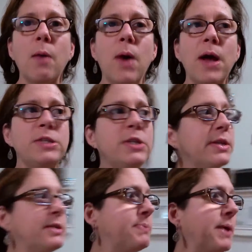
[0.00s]
I want to
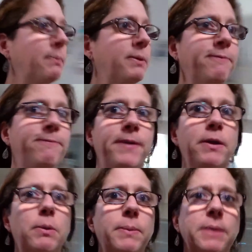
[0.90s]
just be able to
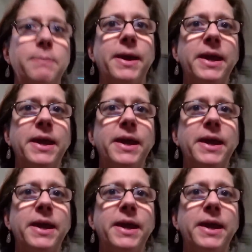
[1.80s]
film in my